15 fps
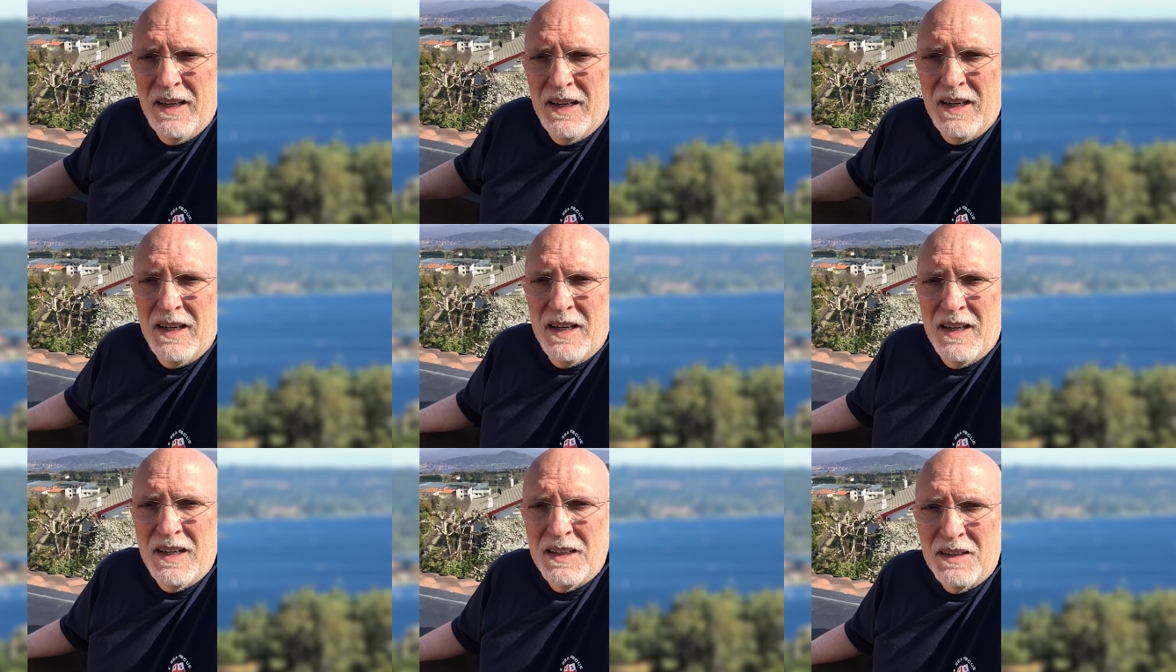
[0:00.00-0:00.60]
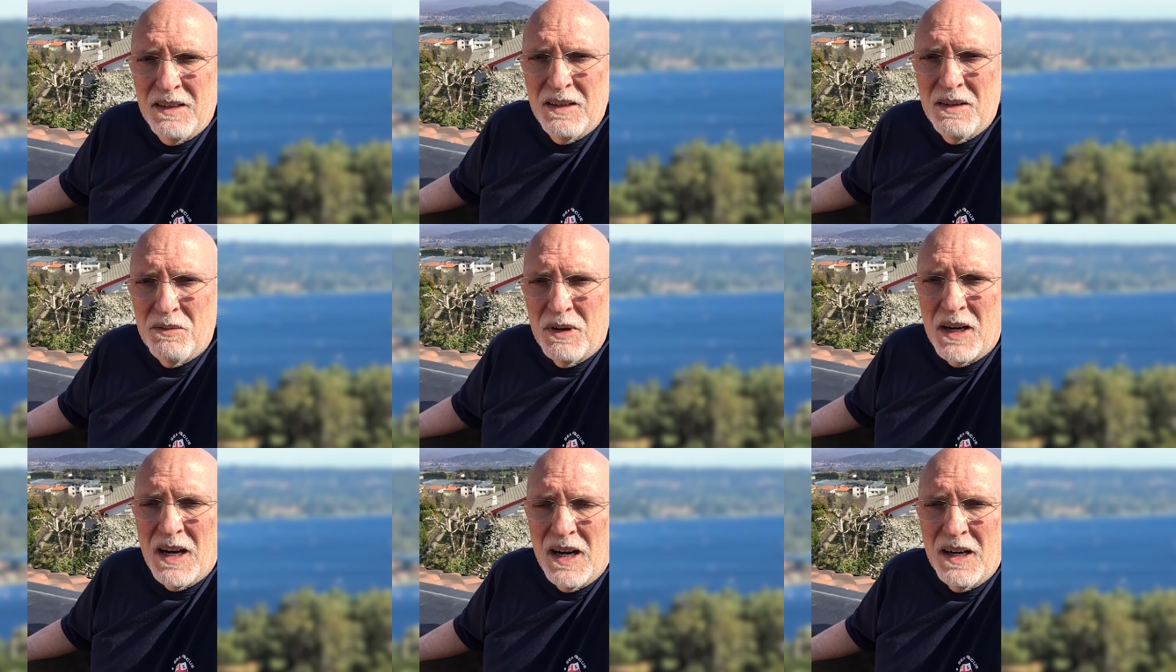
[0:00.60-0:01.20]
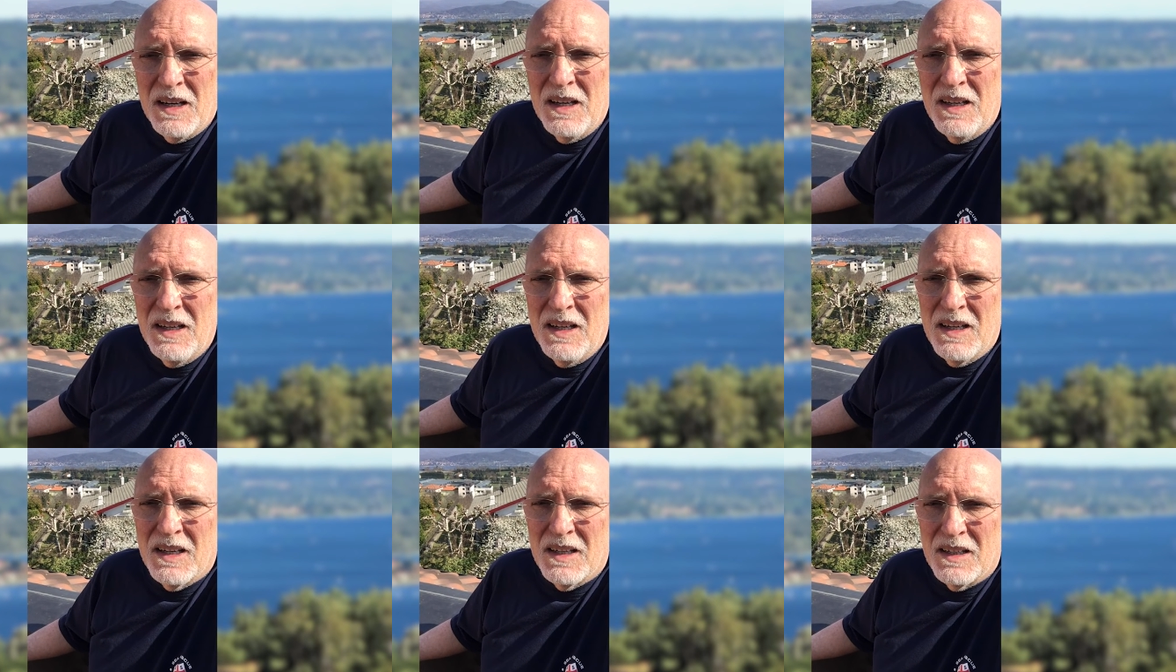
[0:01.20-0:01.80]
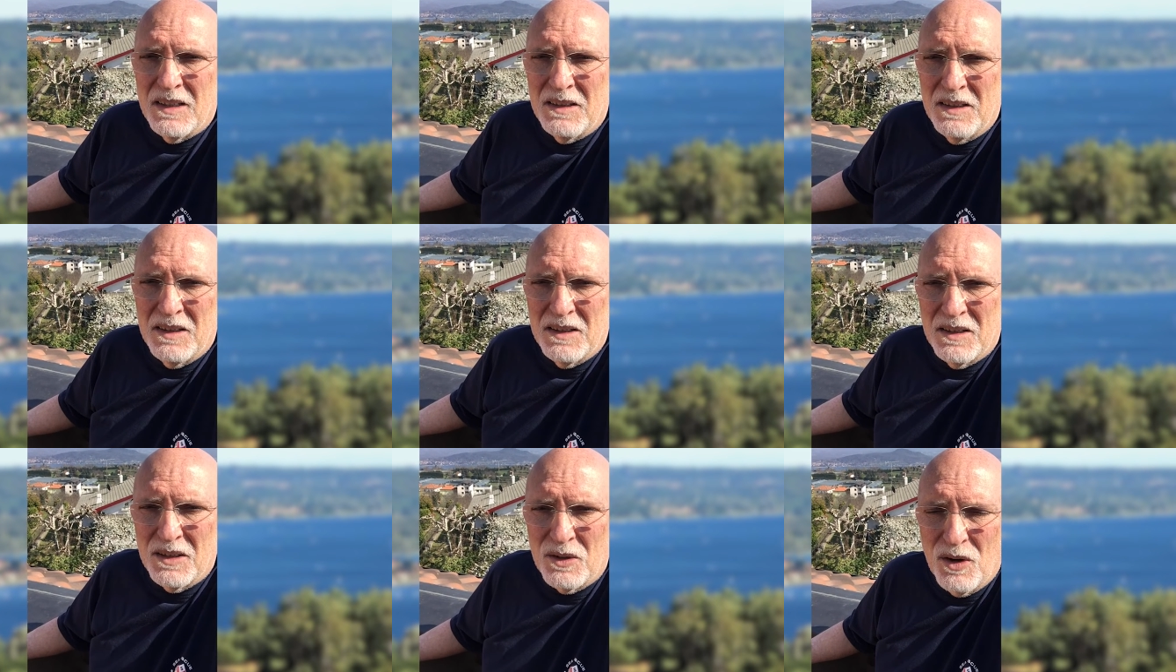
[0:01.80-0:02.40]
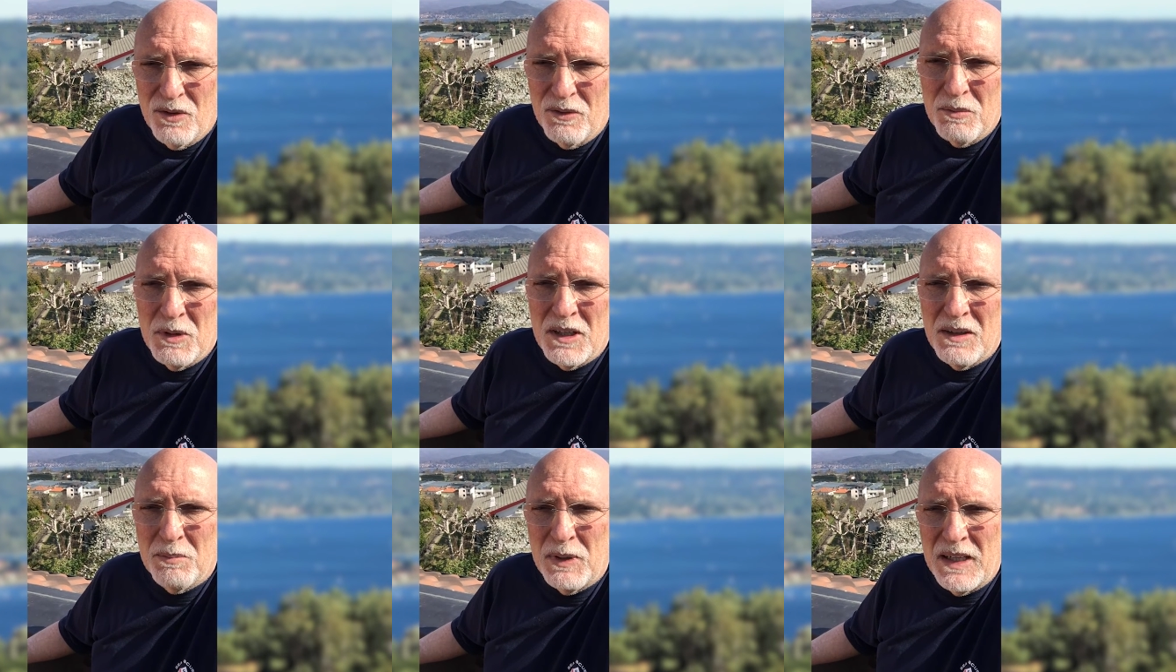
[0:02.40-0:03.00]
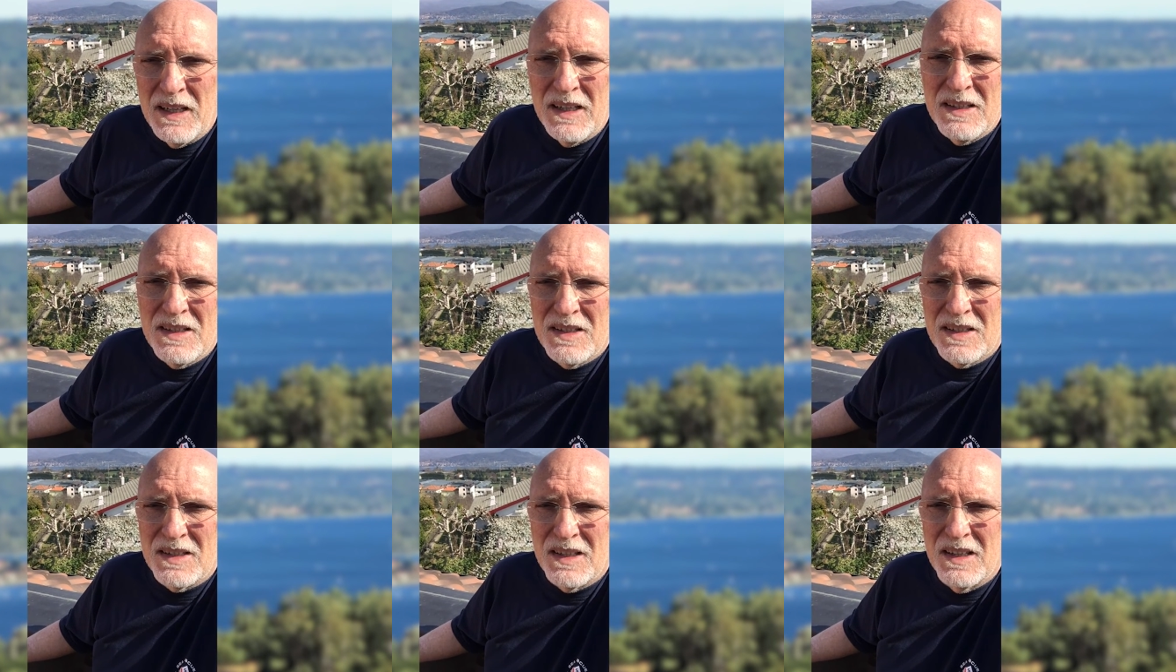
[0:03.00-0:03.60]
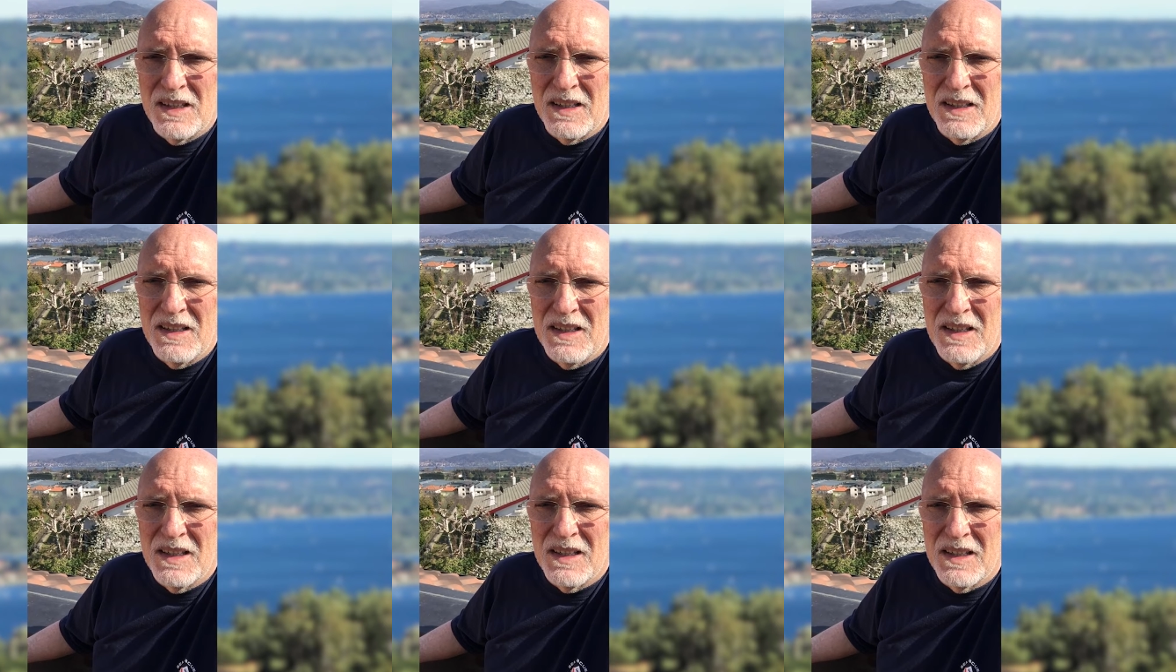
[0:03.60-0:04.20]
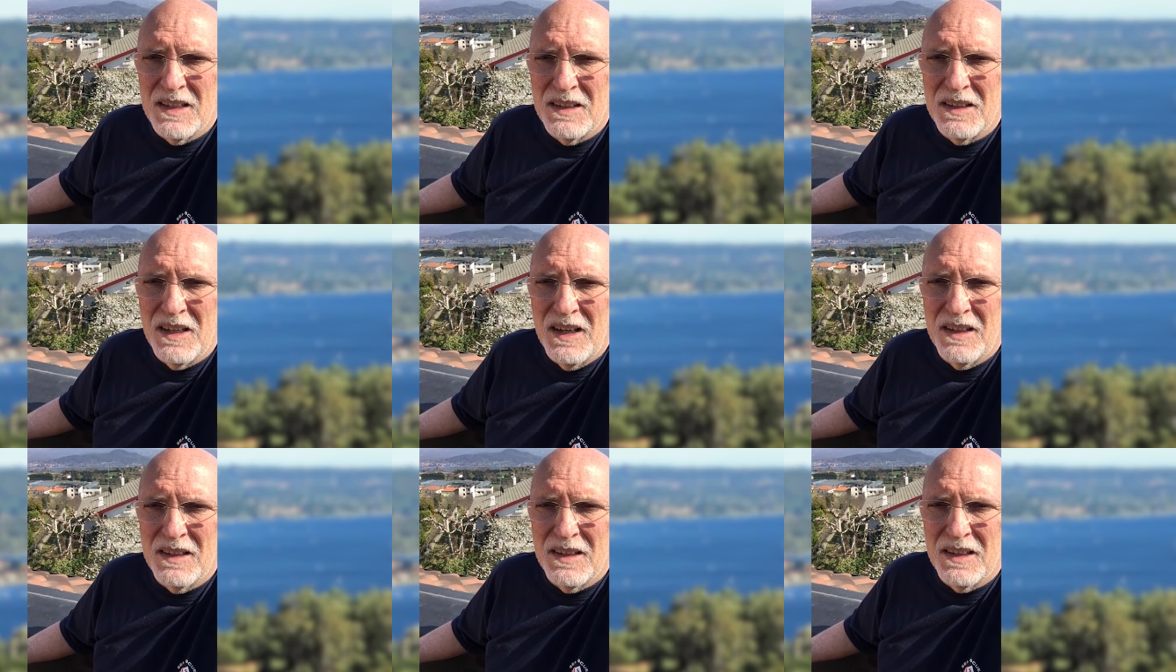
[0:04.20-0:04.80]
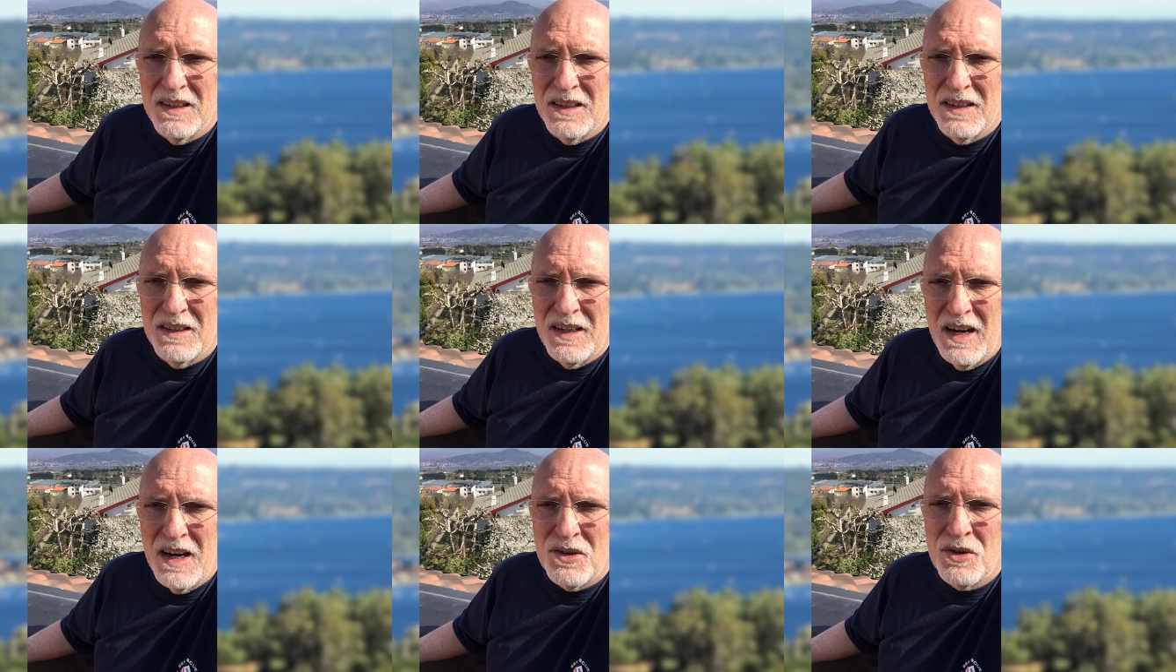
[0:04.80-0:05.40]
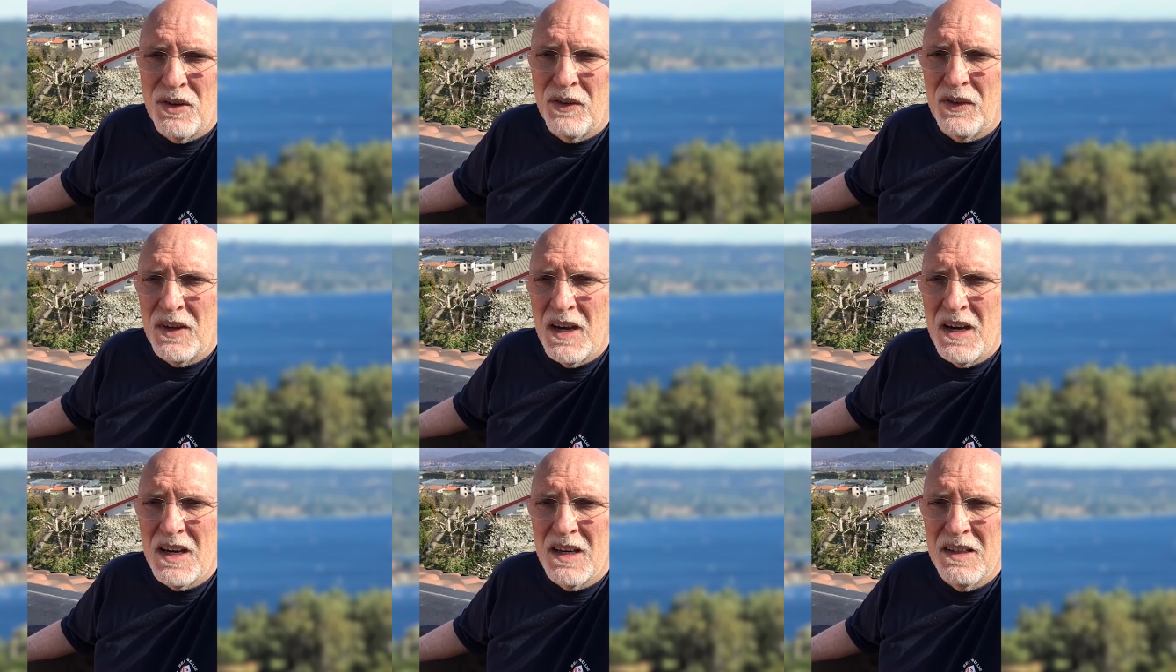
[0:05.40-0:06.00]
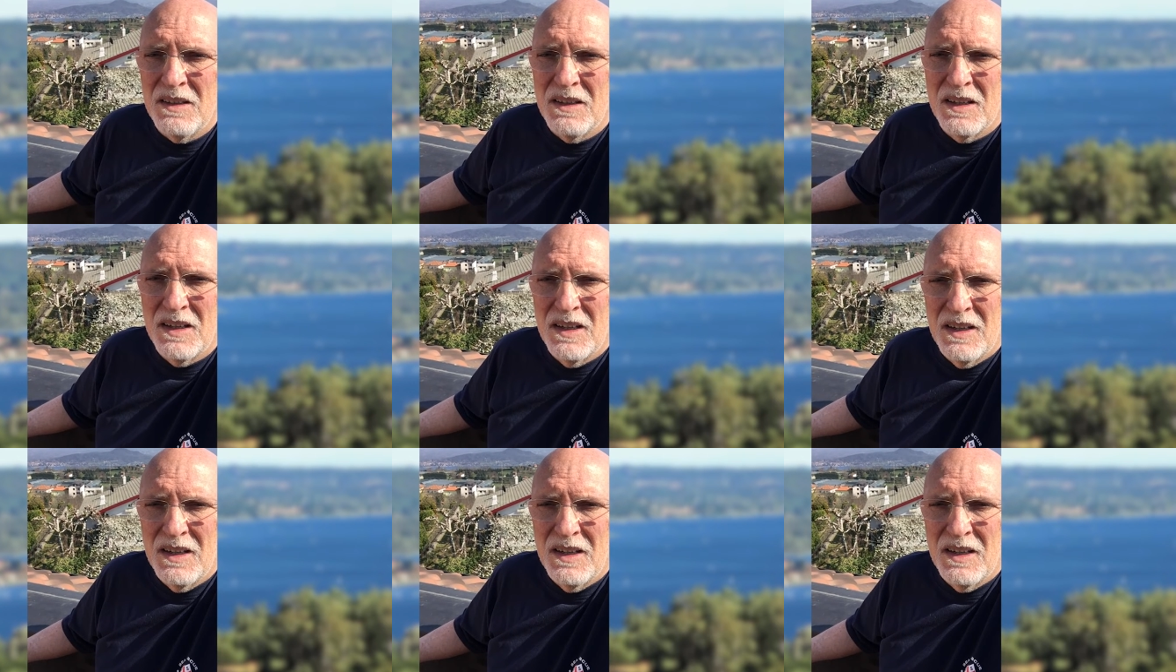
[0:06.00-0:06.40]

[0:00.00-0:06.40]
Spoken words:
And regarding the government plans and the actions taken,